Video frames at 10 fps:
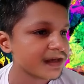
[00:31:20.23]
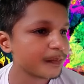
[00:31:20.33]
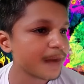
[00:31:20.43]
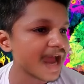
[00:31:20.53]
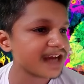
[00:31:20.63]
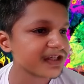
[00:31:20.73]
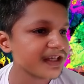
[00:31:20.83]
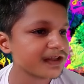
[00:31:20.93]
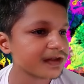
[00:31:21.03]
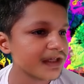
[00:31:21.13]
bash
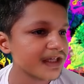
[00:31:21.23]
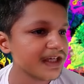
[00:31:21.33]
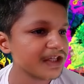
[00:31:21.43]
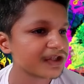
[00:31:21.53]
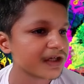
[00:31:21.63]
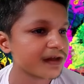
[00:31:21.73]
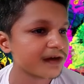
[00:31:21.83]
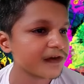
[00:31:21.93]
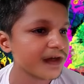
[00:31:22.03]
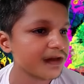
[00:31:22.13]
into each other
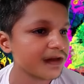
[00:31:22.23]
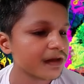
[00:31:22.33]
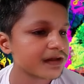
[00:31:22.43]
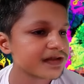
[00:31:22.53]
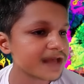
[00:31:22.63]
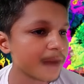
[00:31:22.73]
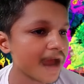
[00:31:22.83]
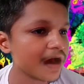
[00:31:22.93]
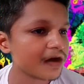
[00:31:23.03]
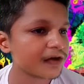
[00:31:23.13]
feel
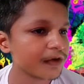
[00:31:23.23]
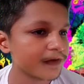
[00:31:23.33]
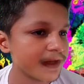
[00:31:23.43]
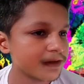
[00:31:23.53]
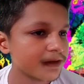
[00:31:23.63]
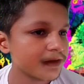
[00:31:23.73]
somehow novel.